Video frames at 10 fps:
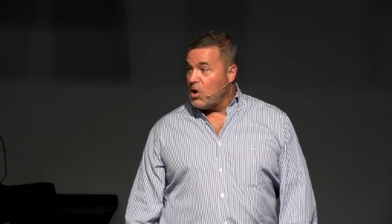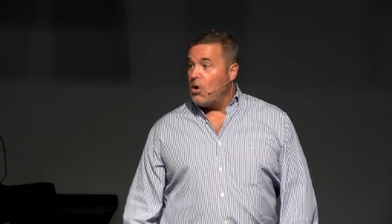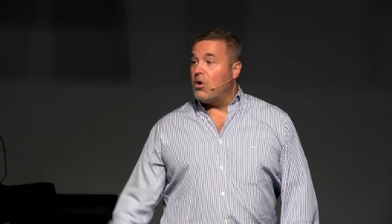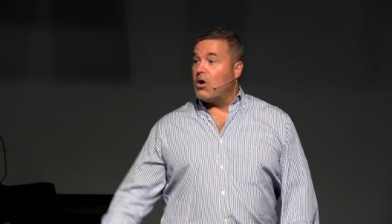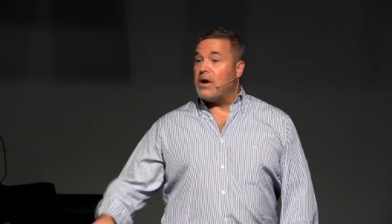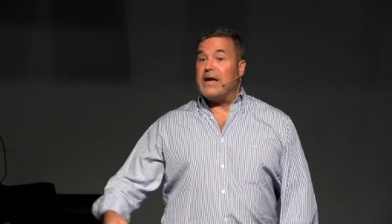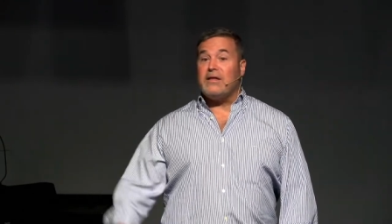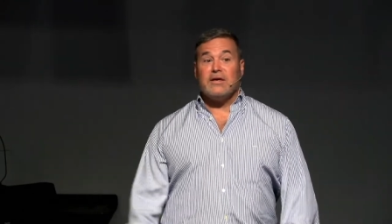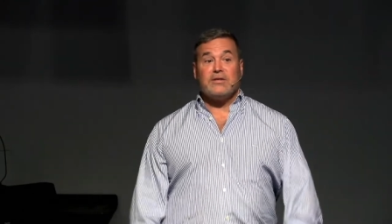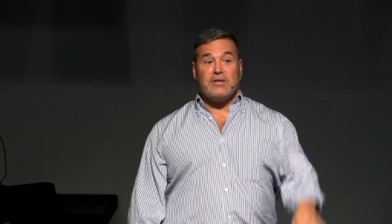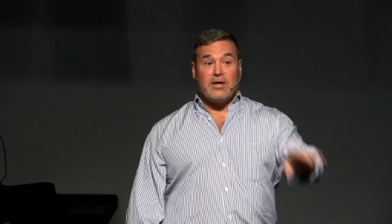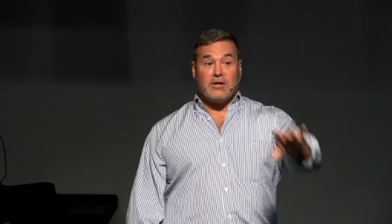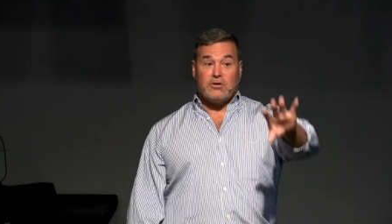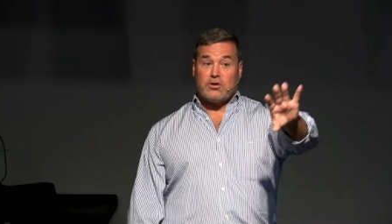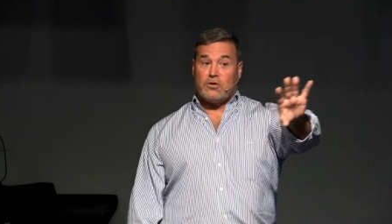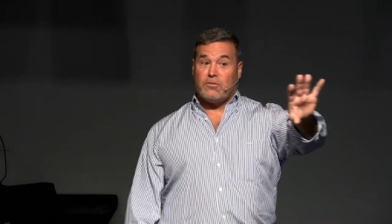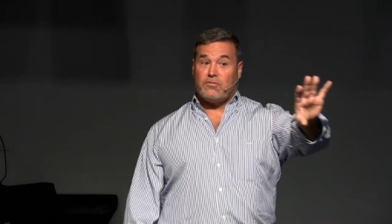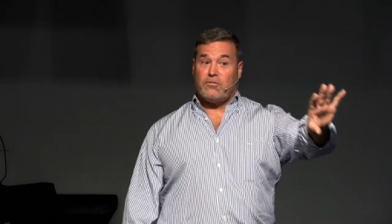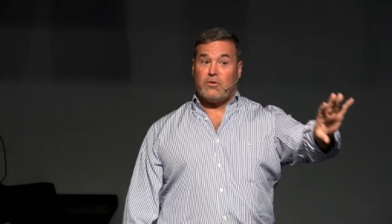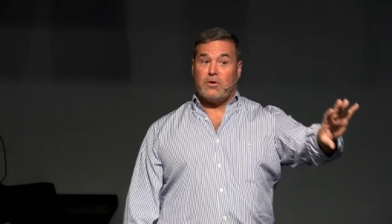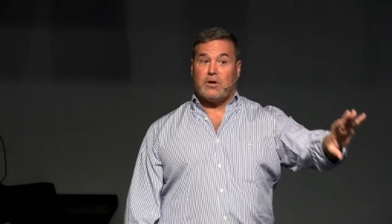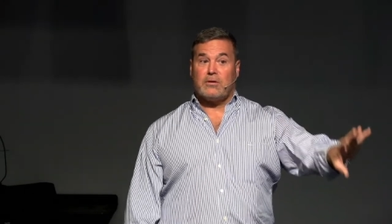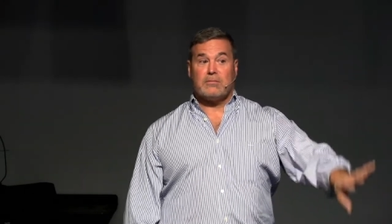or anything sitting on the showroom floor